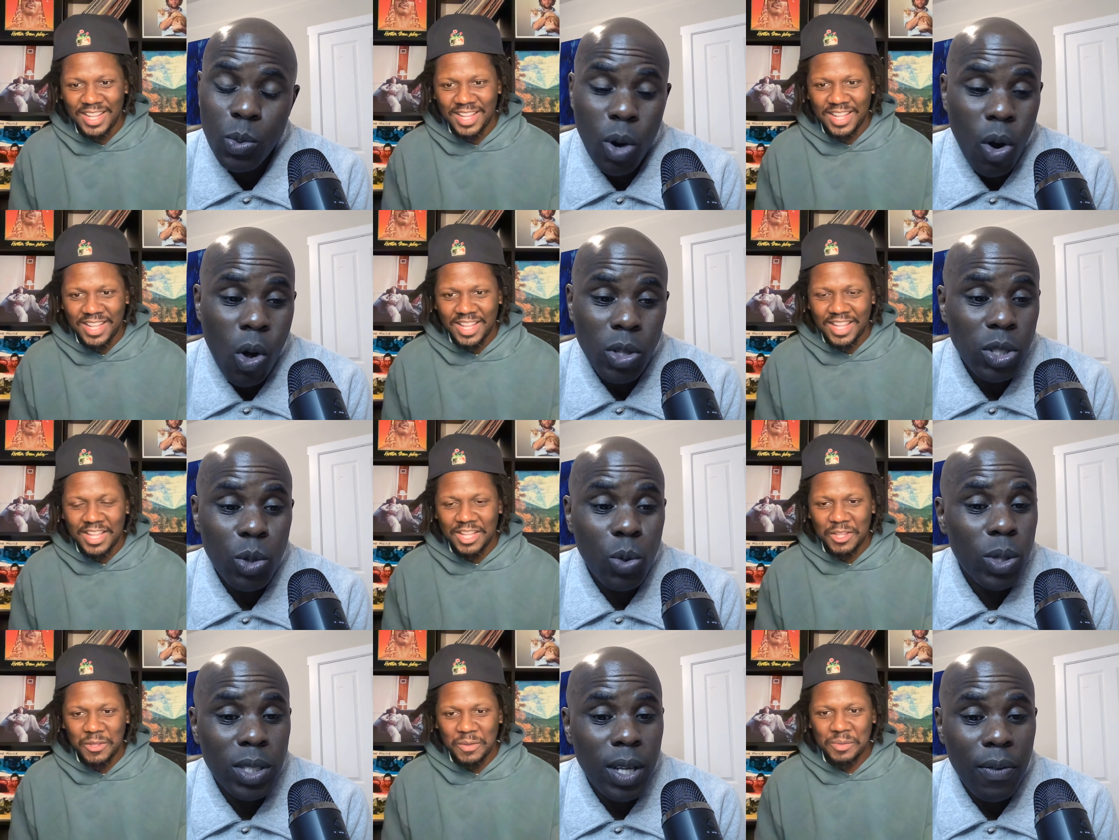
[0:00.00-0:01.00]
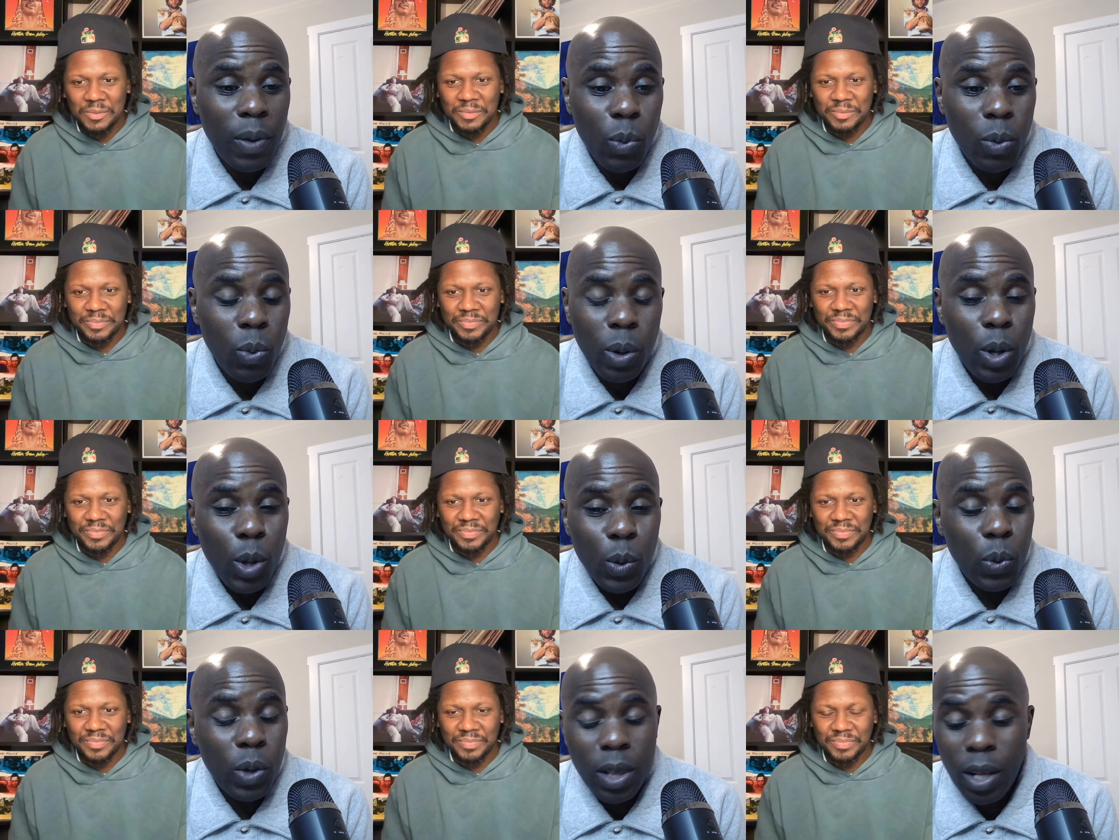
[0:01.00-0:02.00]
Speaker 1: we're all stewards of it we're, we're
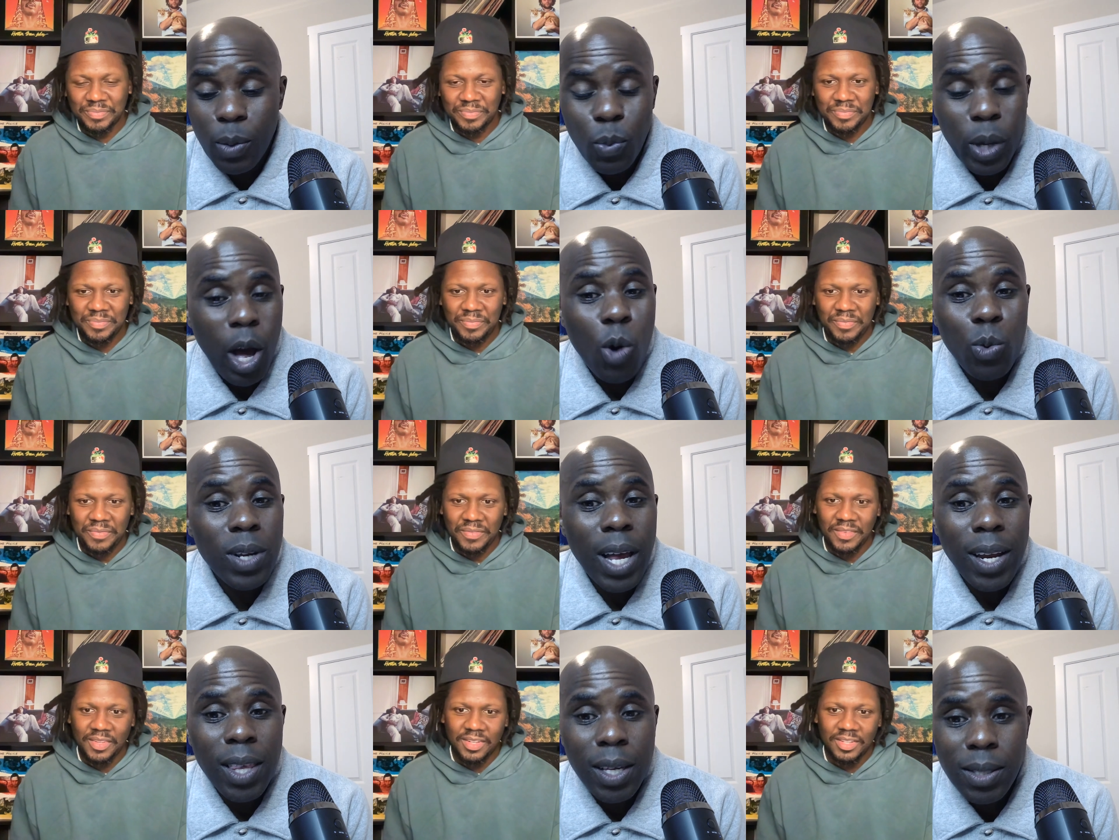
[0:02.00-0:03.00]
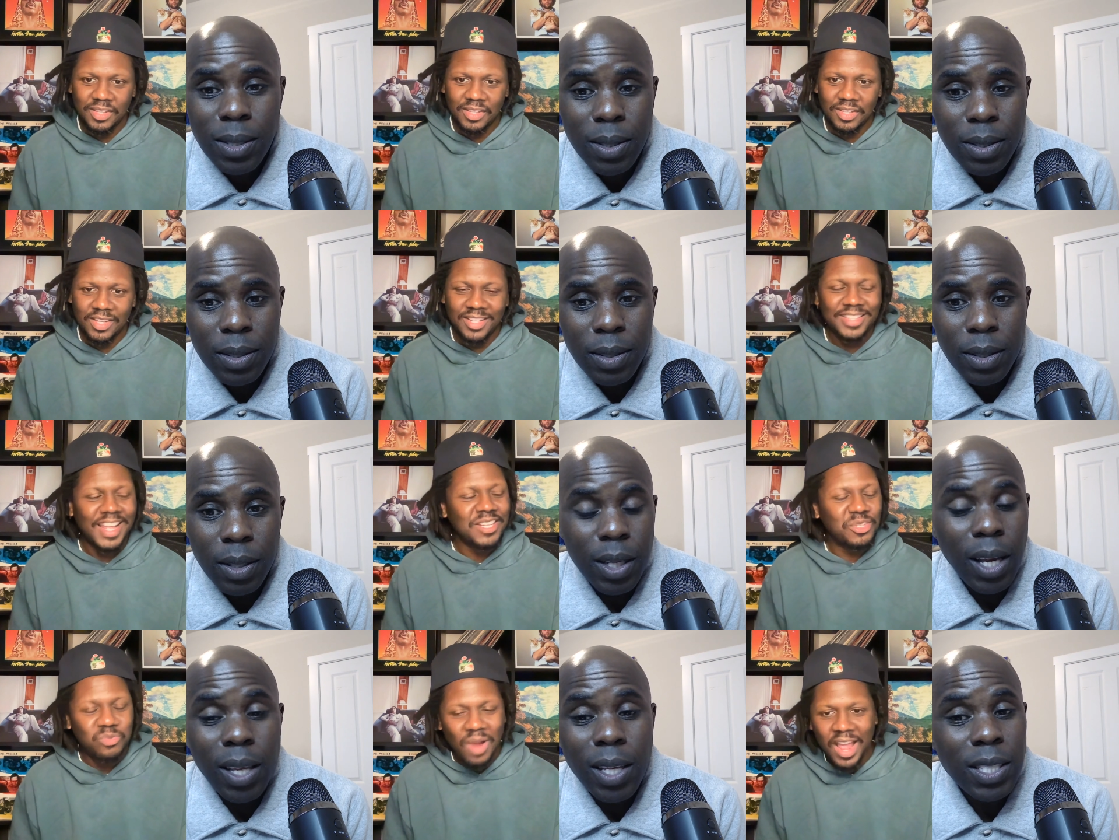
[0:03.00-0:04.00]
Look, we own none of this. That's
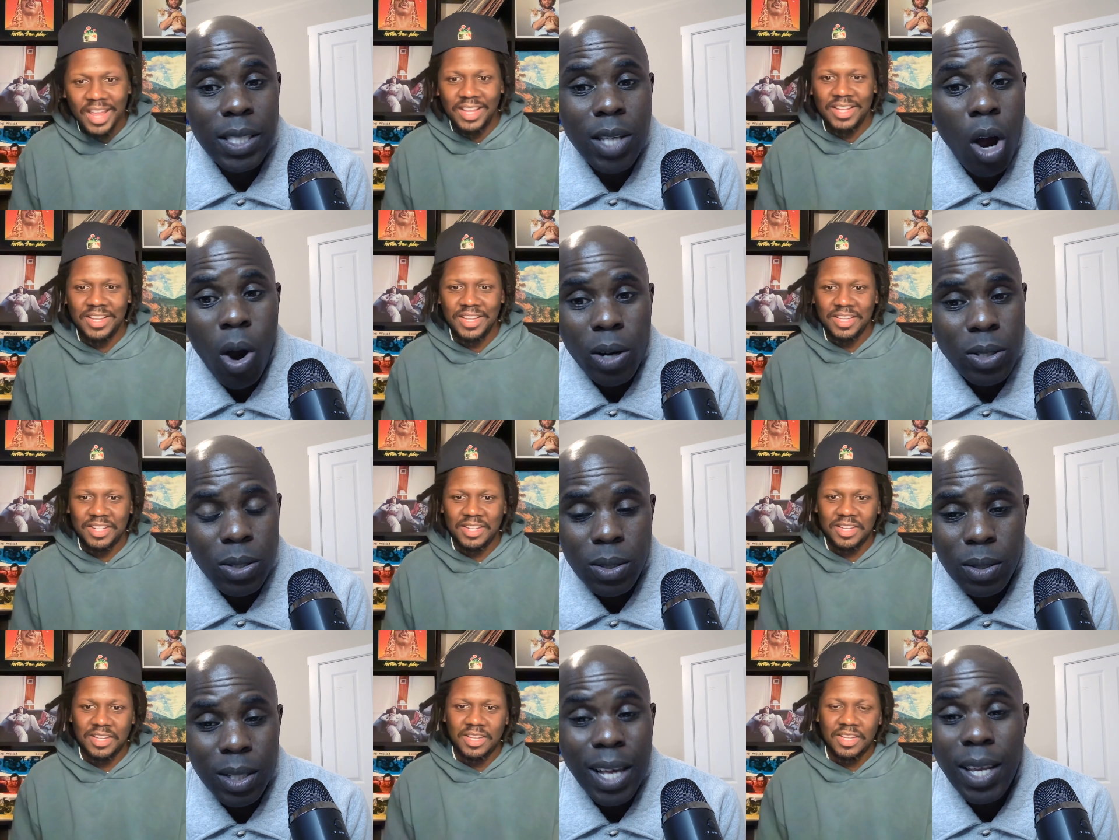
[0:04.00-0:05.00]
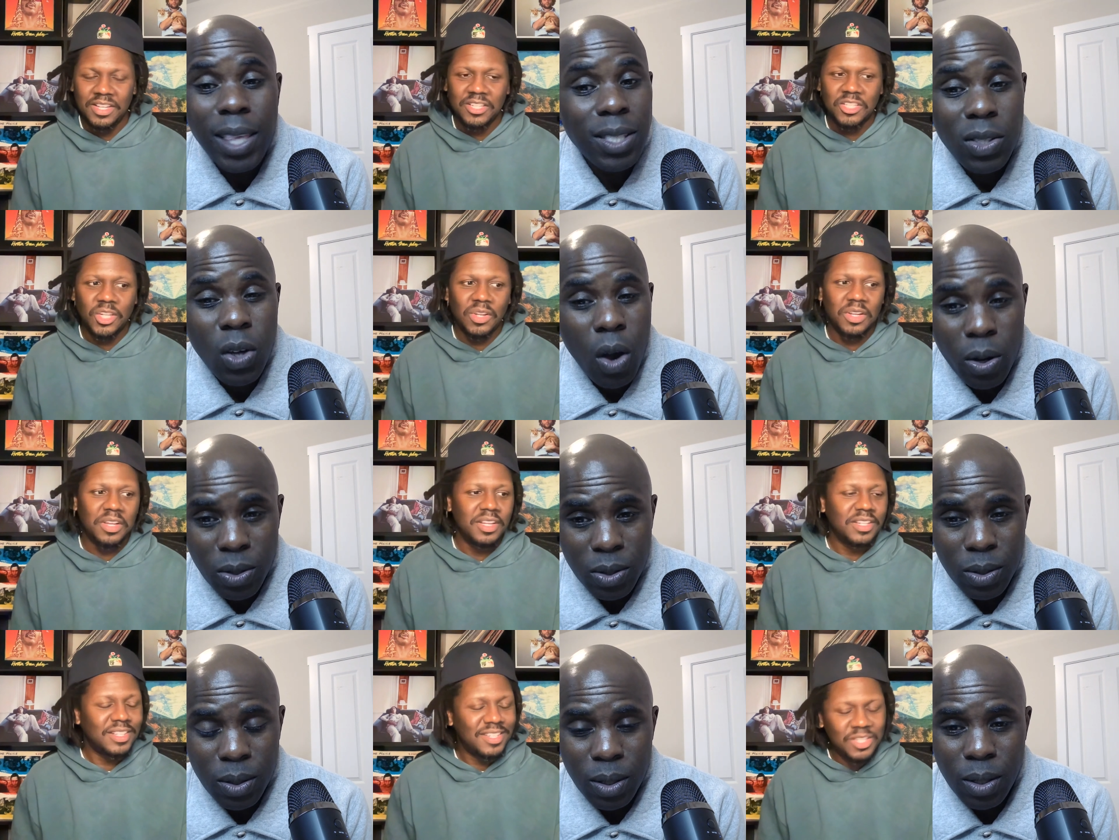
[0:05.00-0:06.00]
none of this is ours. None of this is ours.
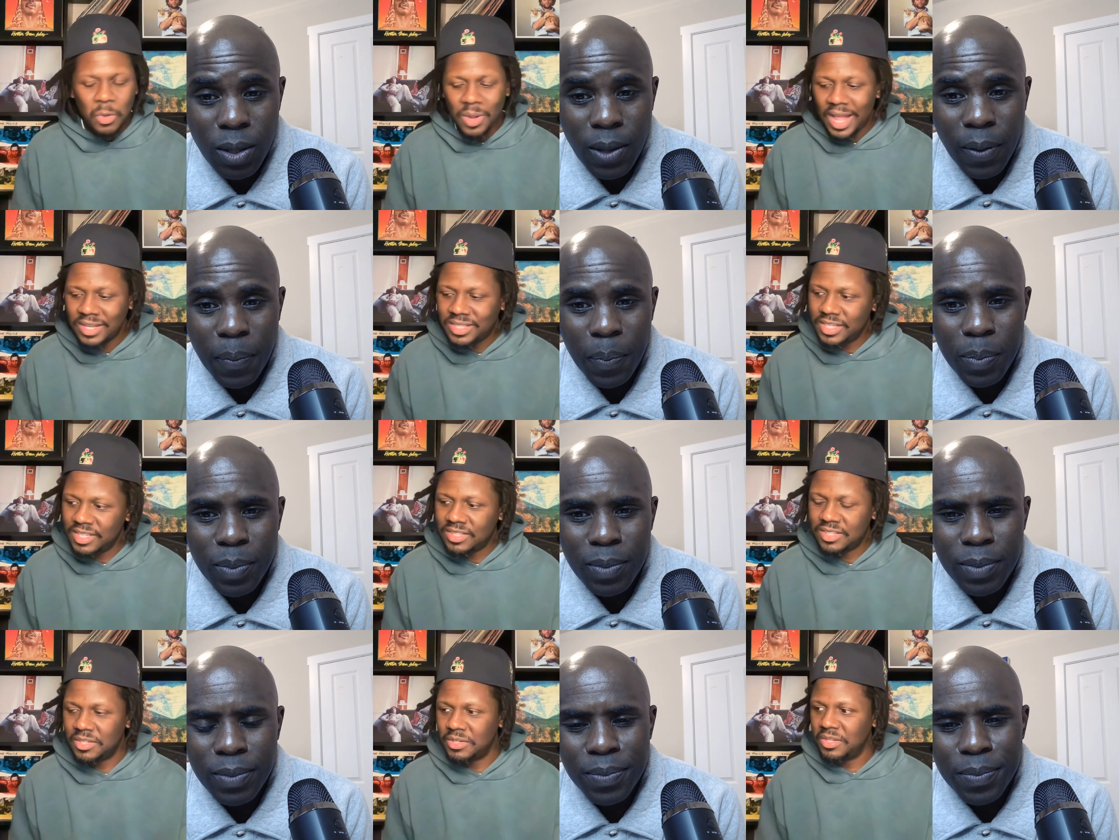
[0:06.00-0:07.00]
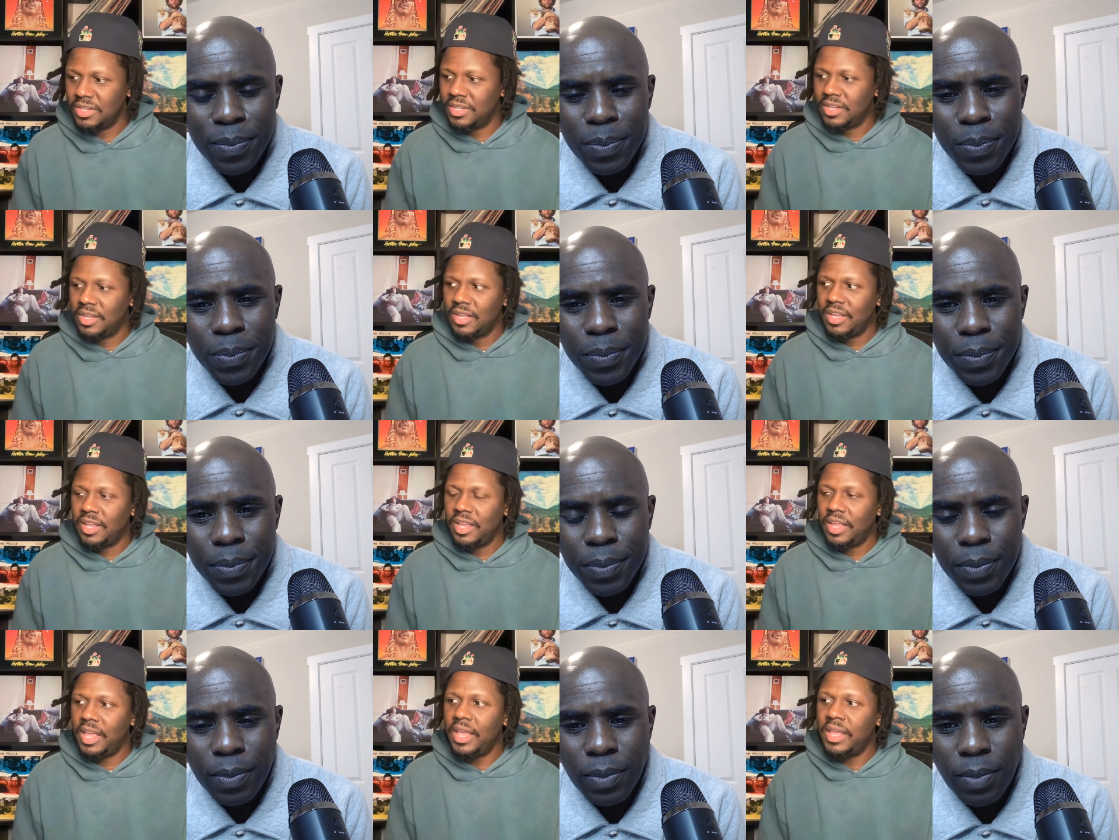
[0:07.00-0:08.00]
Speaker 2: So I just,
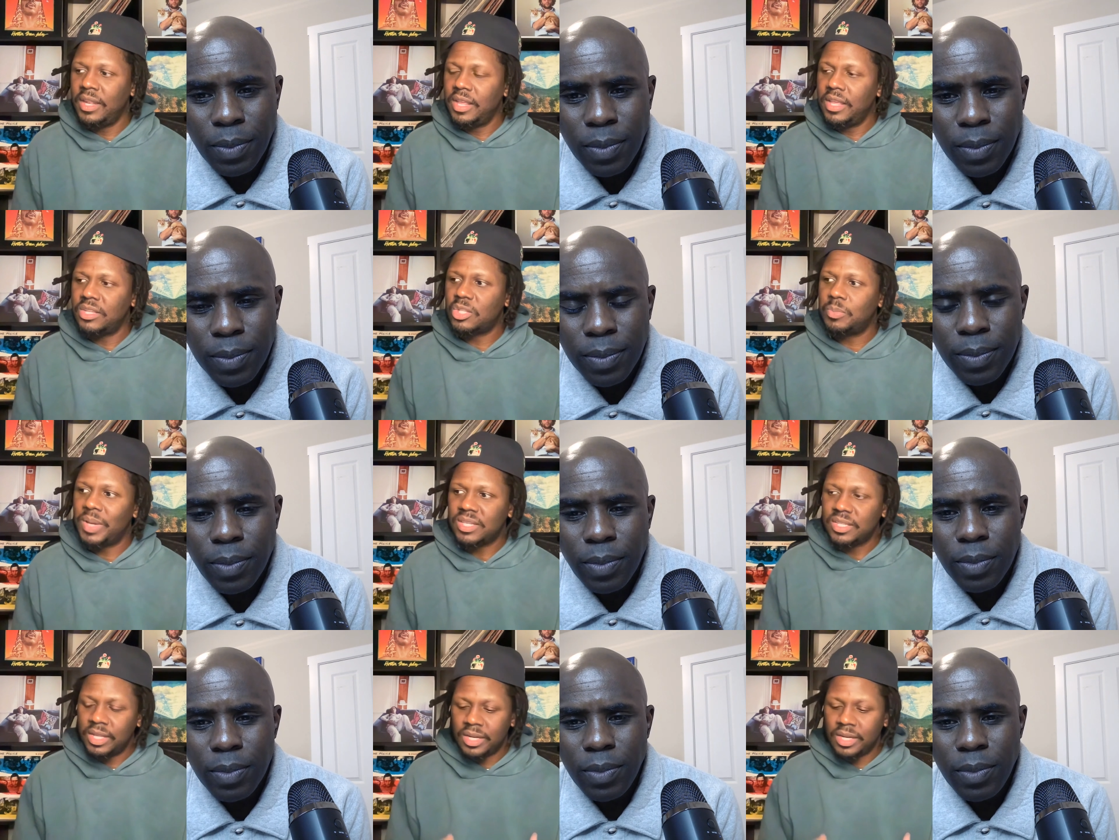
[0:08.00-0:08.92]
and especially in a